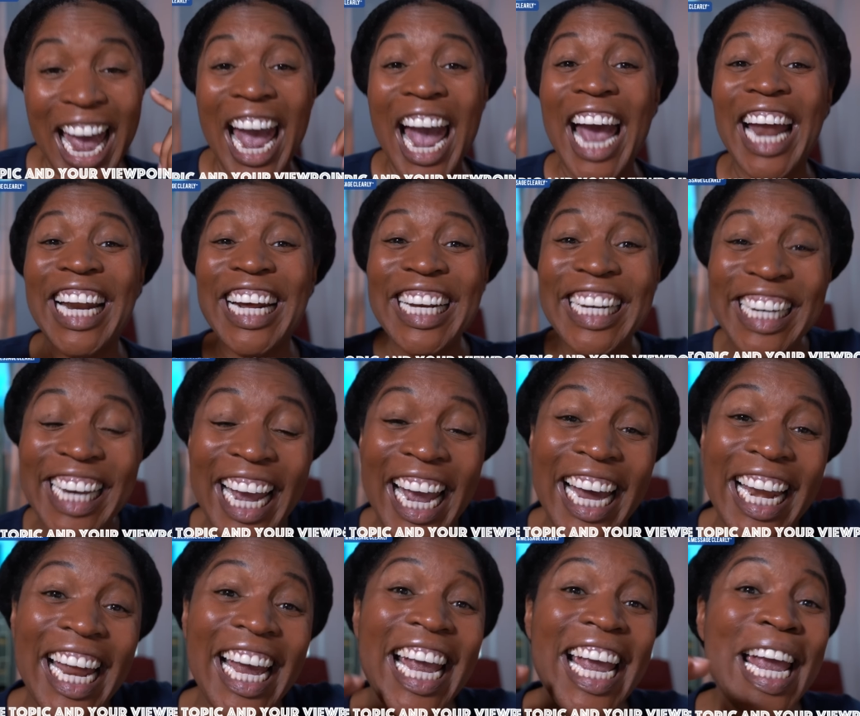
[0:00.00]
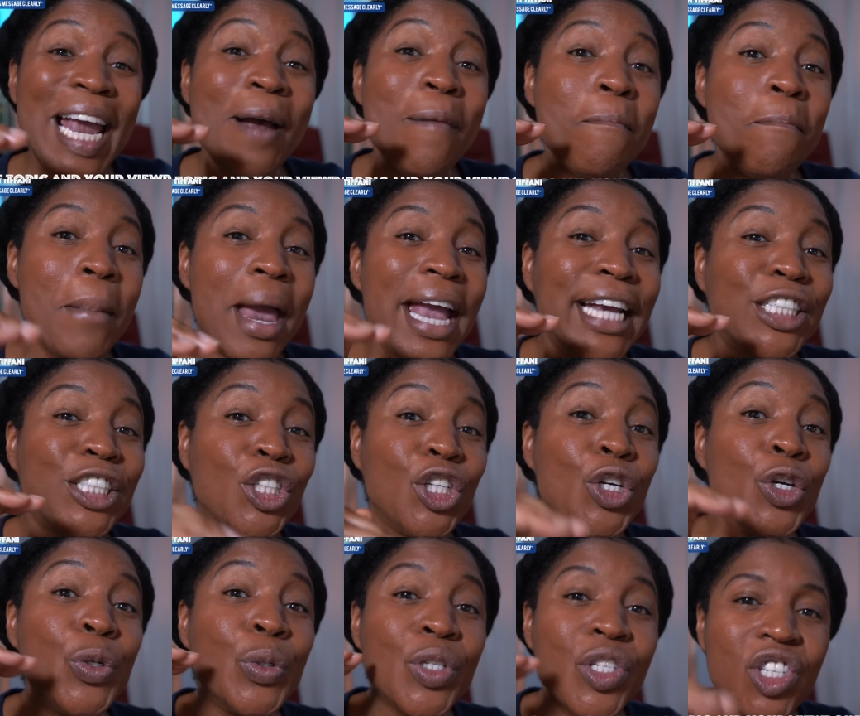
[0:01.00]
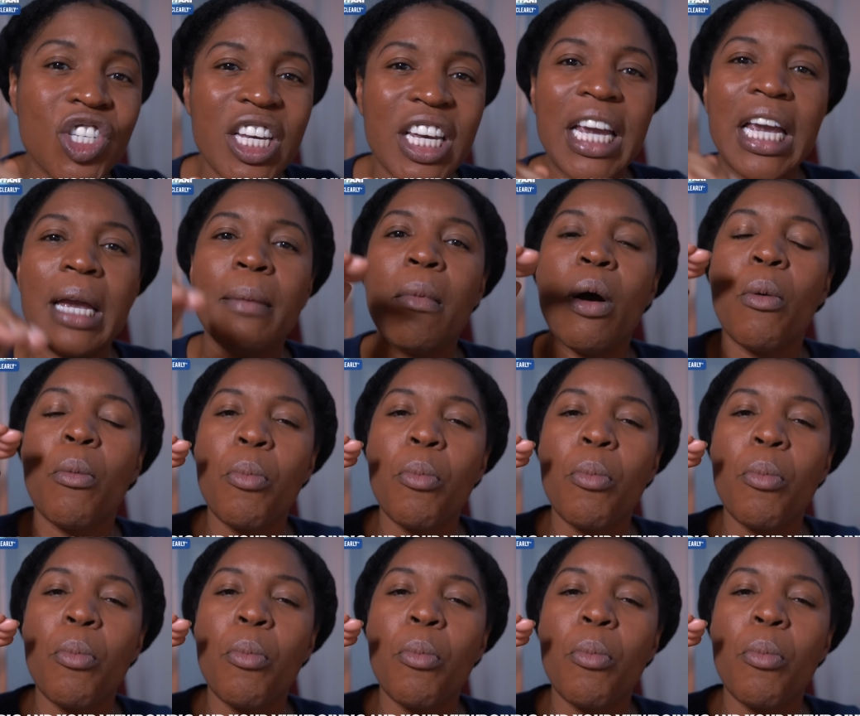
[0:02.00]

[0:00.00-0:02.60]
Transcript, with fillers: And again, it makes you seem